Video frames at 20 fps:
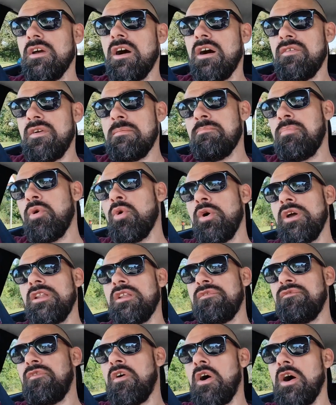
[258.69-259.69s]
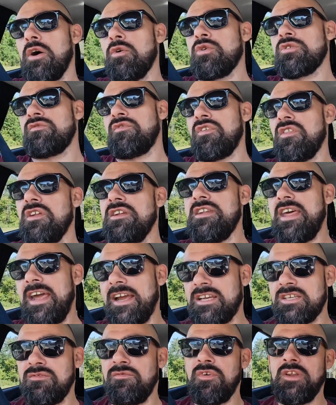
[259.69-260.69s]
I've imported the files for the
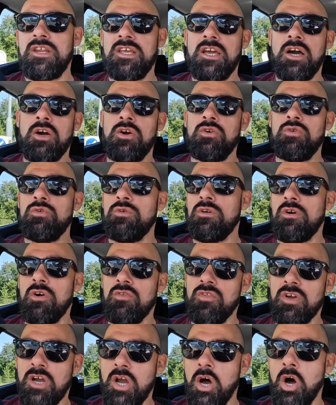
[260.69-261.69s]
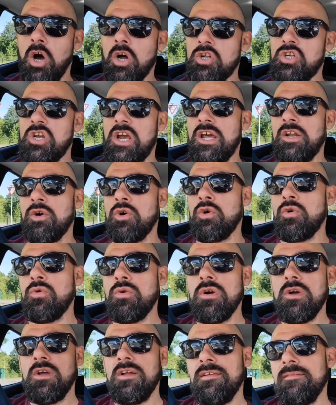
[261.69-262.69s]
next video on the car channel.
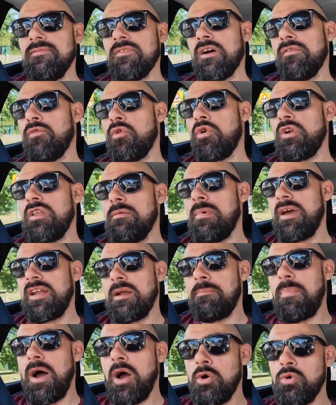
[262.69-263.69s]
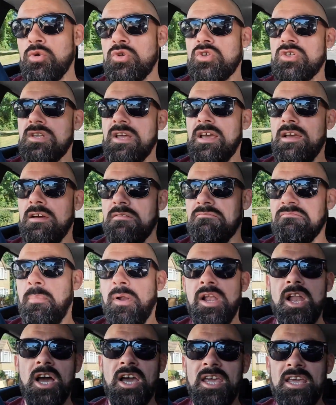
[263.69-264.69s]
I've already made a post
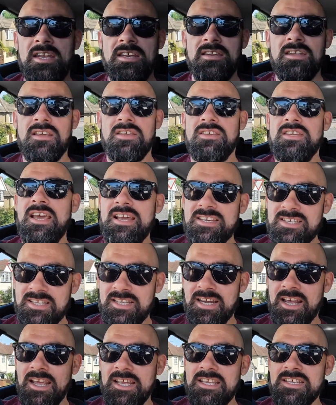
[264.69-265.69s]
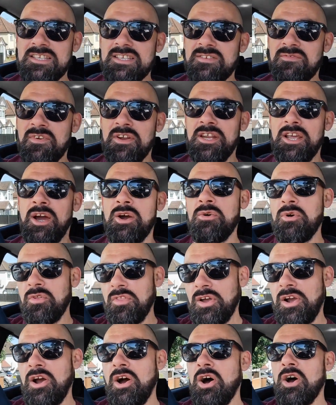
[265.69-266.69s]
plugging yesterday's video on
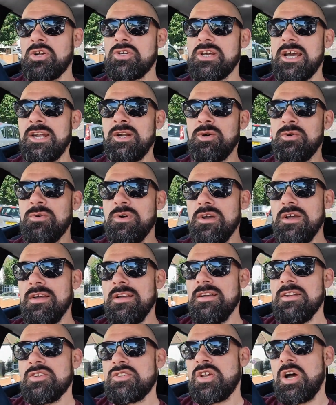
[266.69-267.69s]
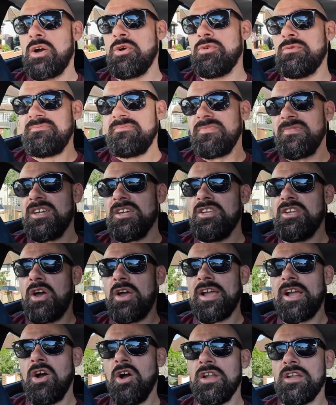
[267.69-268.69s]
the car channel. So, you know,
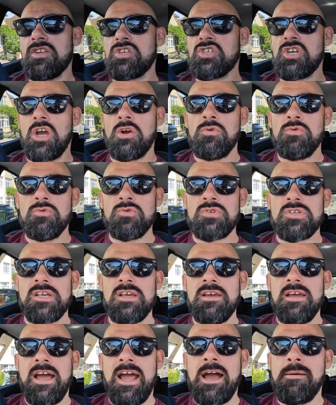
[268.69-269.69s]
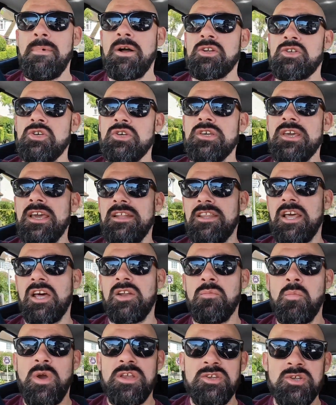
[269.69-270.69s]
it kind of shows how much you can get
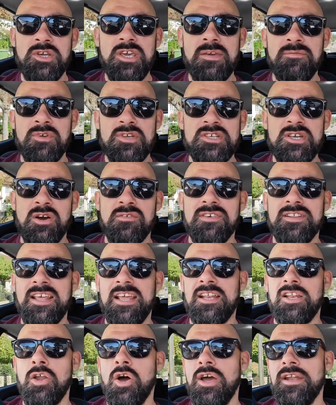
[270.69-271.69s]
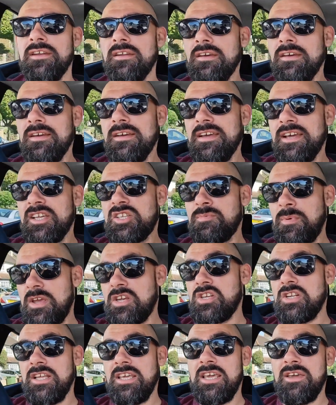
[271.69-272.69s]
done when you give yourself a deadline,
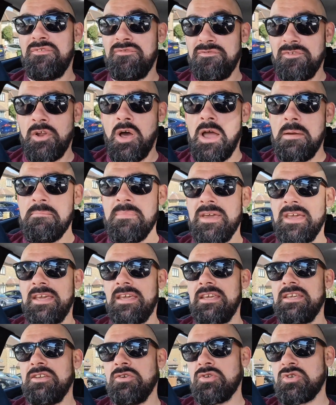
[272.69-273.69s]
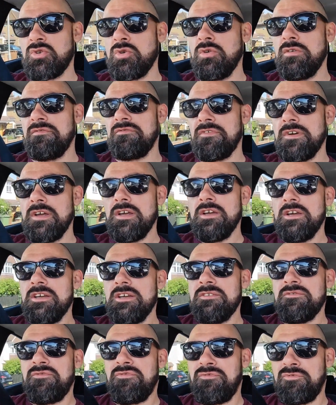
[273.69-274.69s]
especially if, like me, you sort of
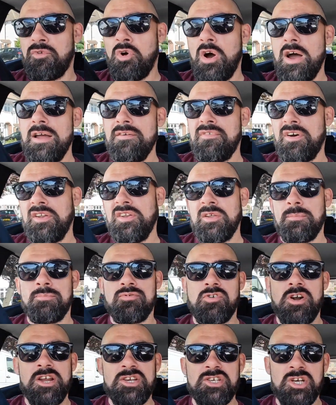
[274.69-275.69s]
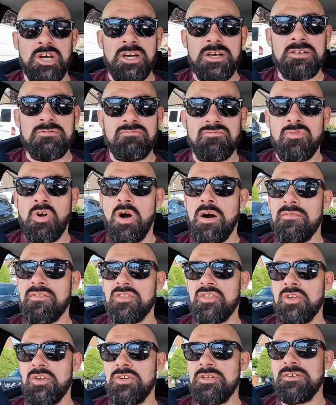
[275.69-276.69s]
thrive under pressure rather
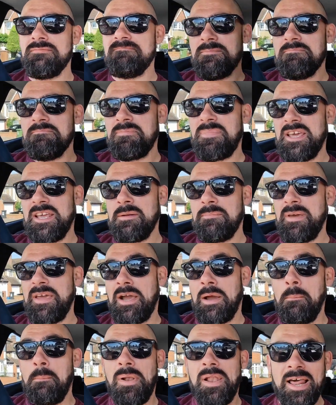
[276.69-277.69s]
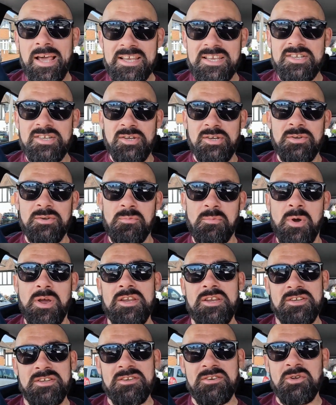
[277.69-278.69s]
than being a bit complacent
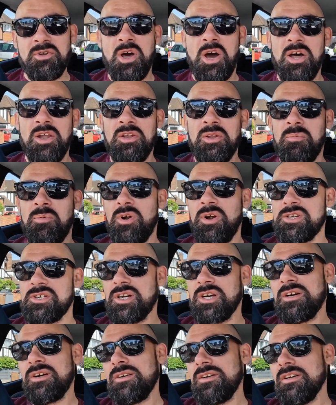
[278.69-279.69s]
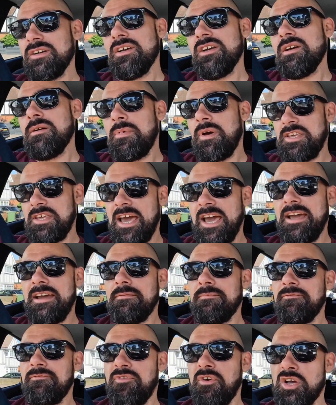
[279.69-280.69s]
when you're not under pressure. But yeah,
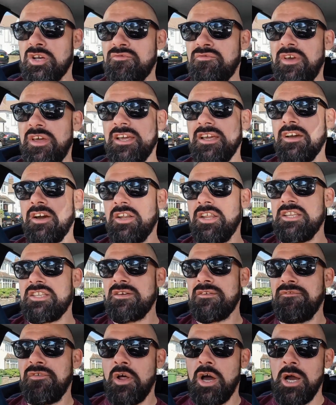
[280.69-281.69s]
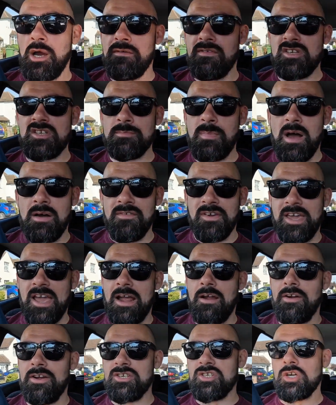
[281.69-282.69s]
first thing, I need to fly over to my other
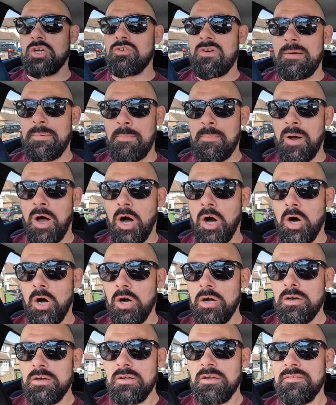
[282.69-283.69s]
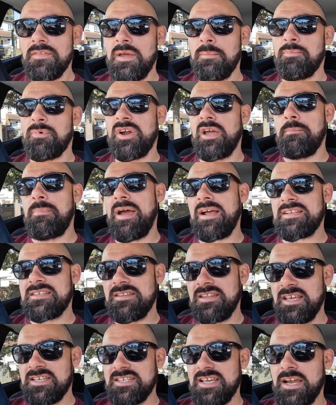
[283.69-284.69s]
garage and grab a part, then bring it back to
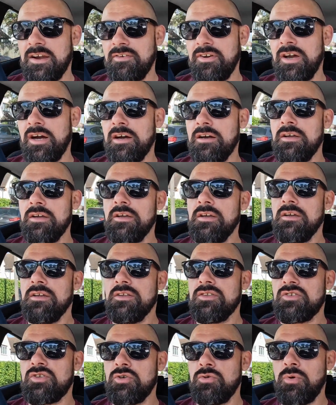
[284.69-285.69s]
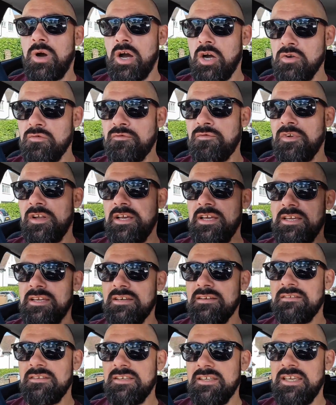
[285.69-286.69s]
this area to hopefully
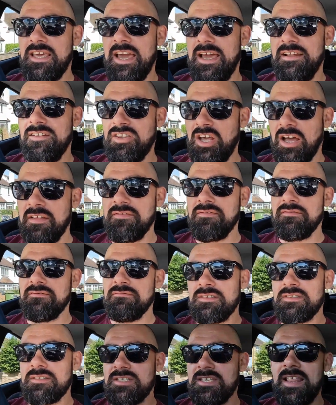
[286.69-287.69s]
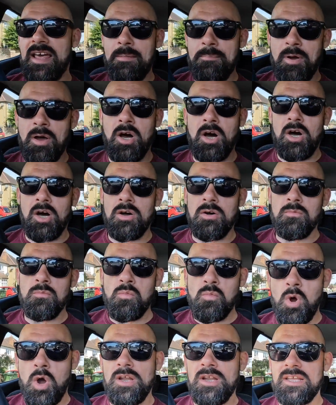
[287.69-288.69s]
get done to that part
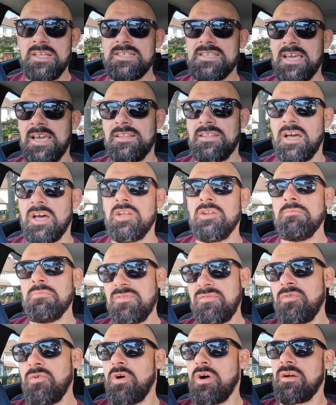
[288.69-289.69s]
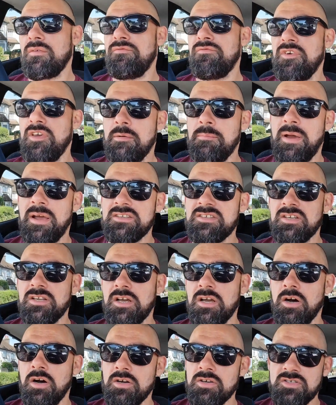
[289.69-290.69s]
what I need to get done before I can fit it back to the
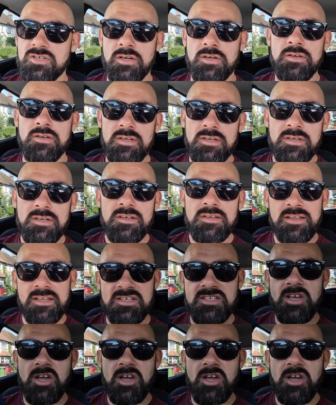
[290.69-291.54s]
car. So let's